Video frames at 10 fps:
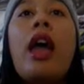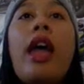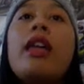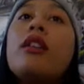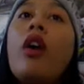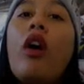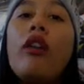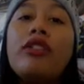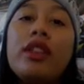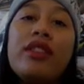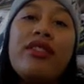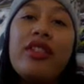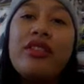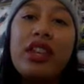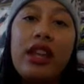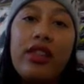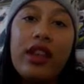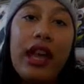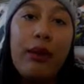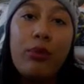And after the
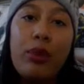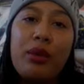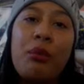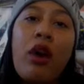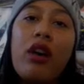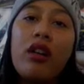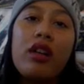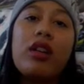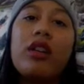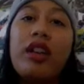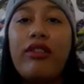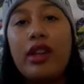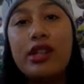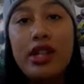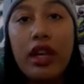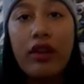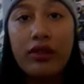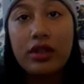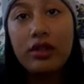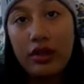15th lap, when Mark eventually
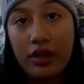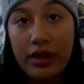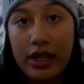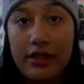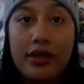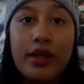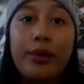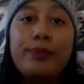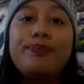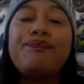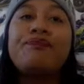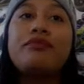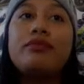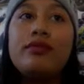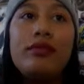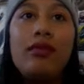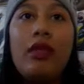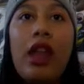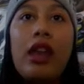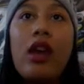overtook Lorenzo
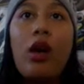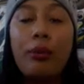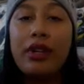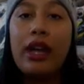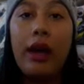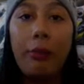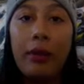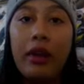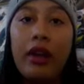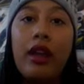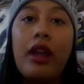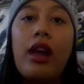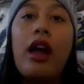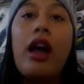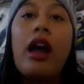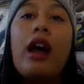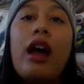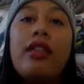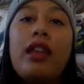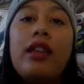and opened up,
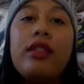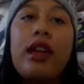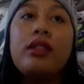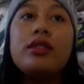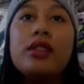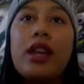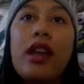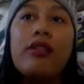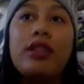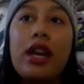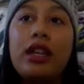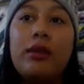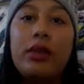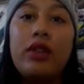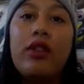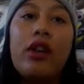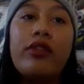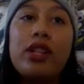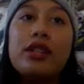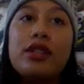I think that also gave Danny a bit of
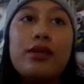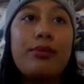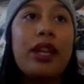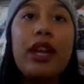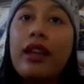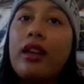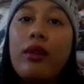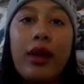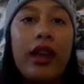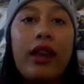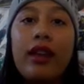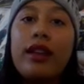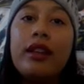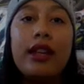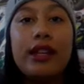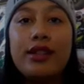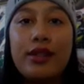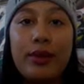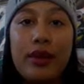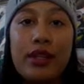confidence to be like, okay, let's
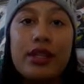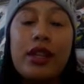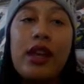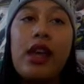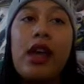do this.